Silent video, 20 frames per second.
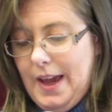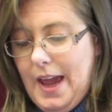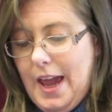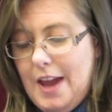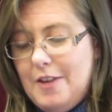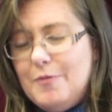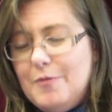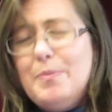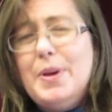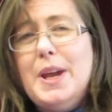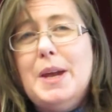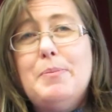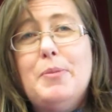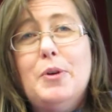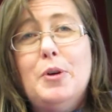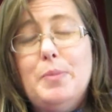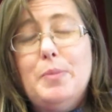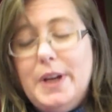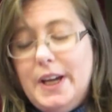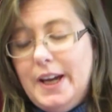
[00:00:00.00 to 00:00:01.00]
If
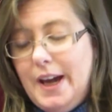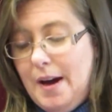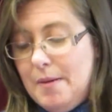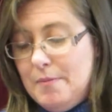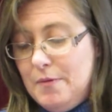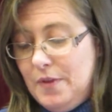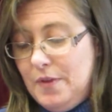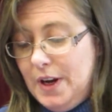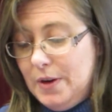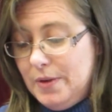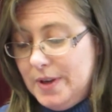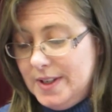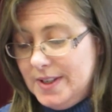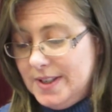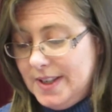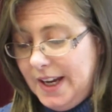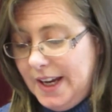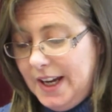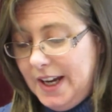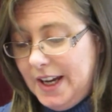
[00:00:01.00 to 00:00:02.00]
people become very
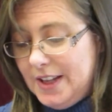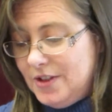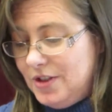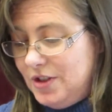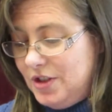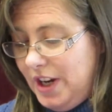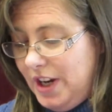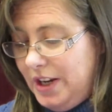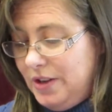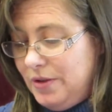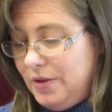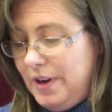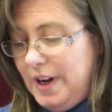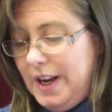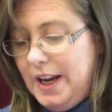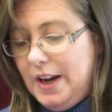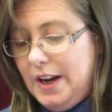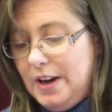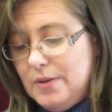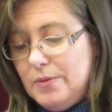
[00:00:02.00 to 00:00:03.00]
sick, it's
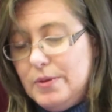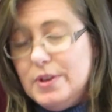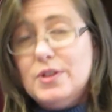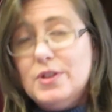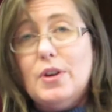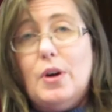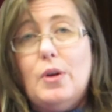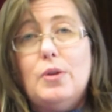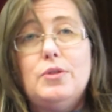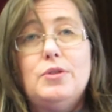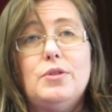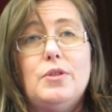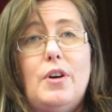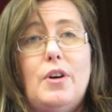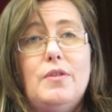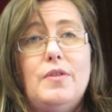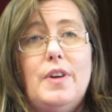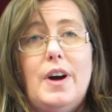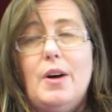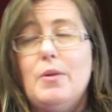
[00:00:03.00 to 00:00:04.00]
generally a result
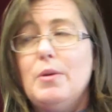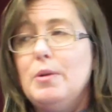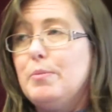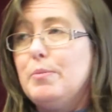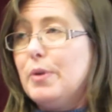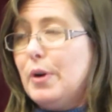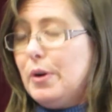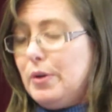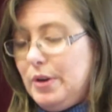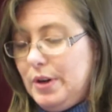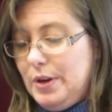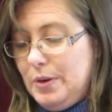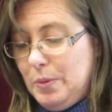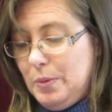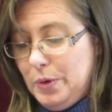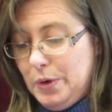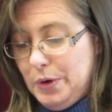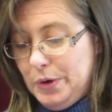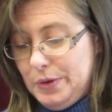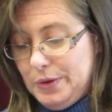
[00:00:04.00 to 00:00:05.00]
of our broken
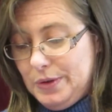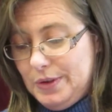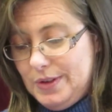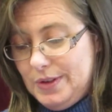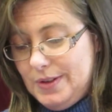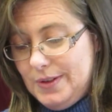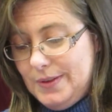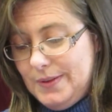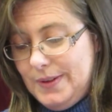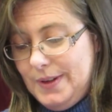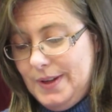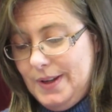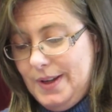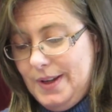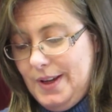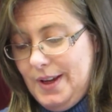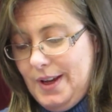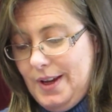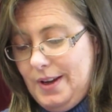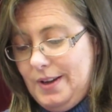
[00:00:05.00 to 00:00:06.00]
world.
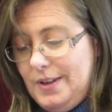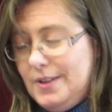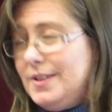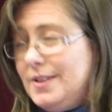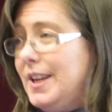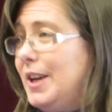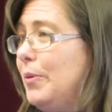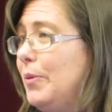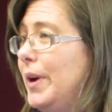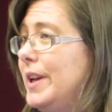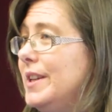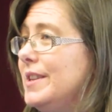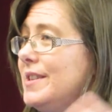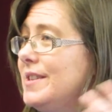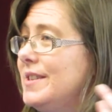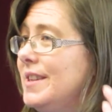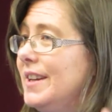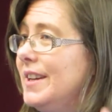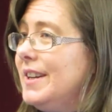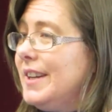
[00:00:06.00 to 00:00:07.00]
You see, when
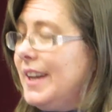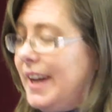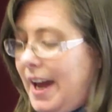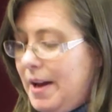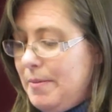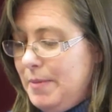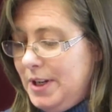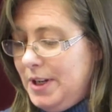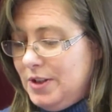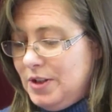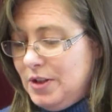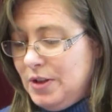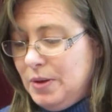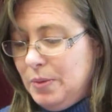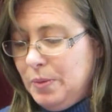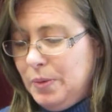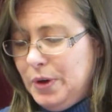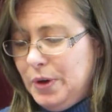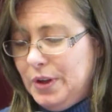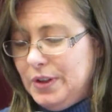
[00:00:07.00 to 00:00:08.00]
sin came into
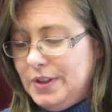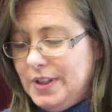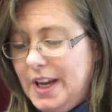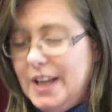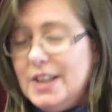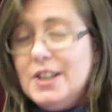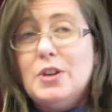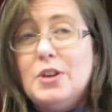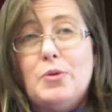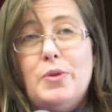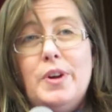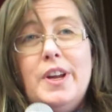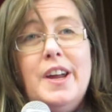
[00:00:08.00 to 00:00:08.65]
the world, it